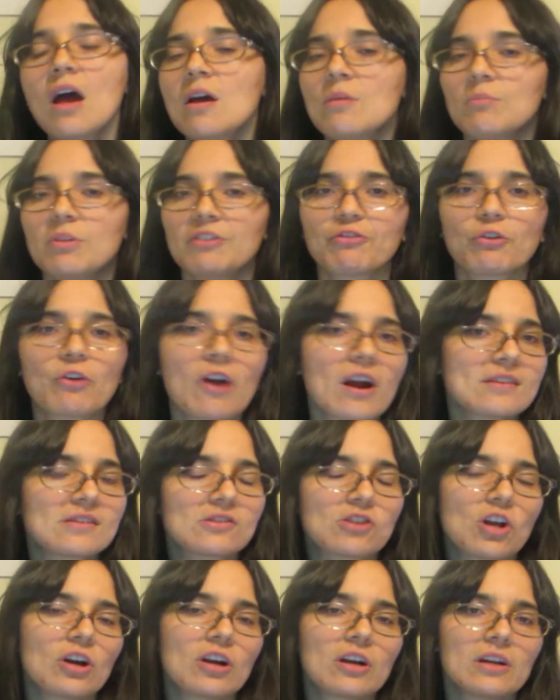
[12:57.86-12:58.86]
before I
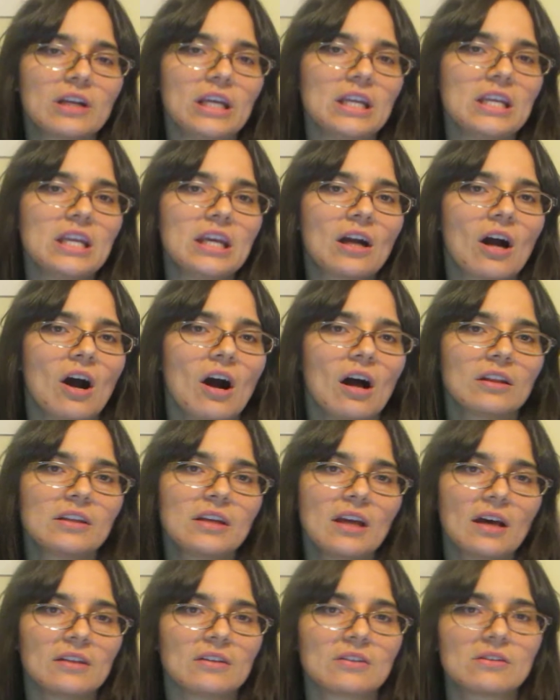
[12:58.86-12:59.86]
start eating all
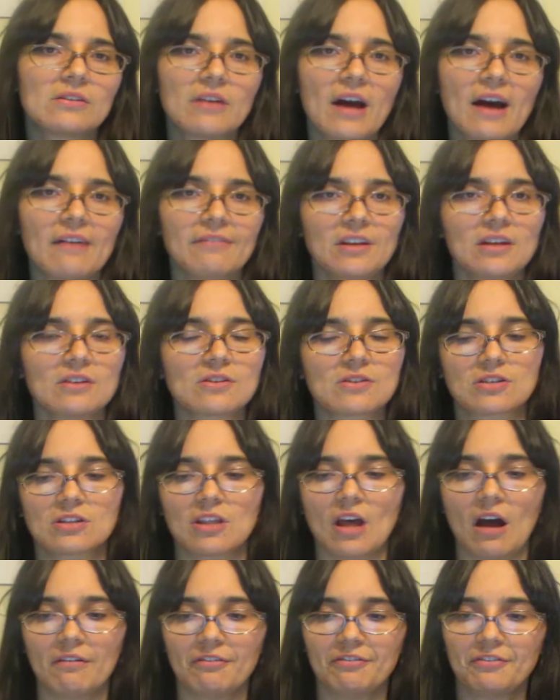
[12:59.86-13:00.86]
the other heavier
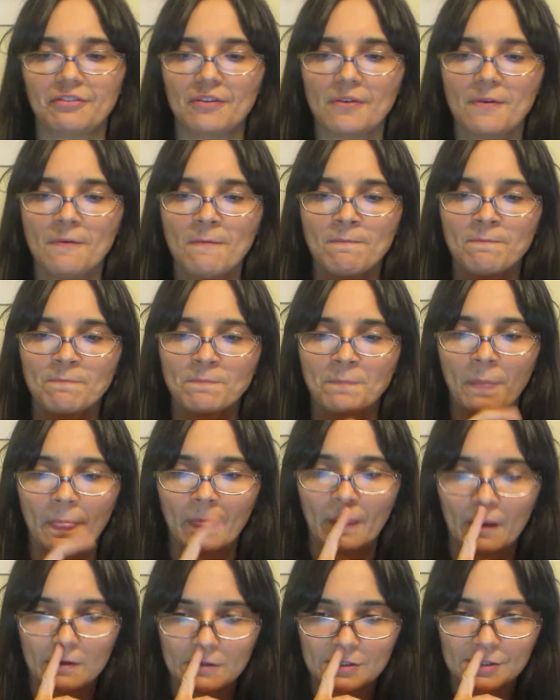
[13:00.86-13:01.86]
stuff.
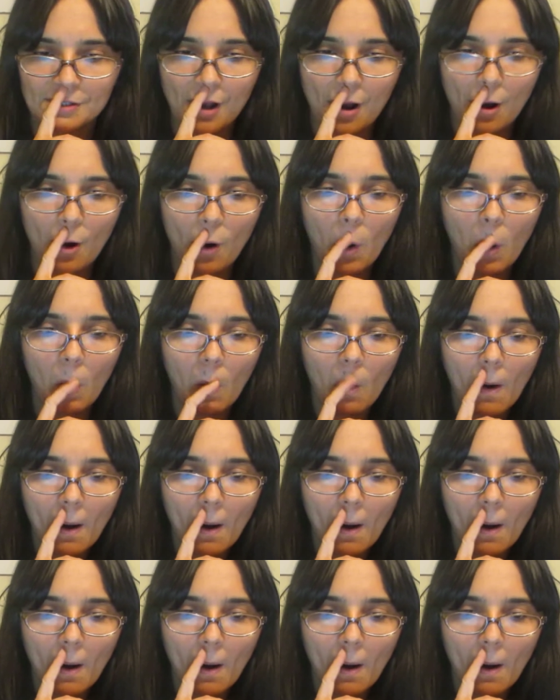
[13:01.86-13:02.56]
So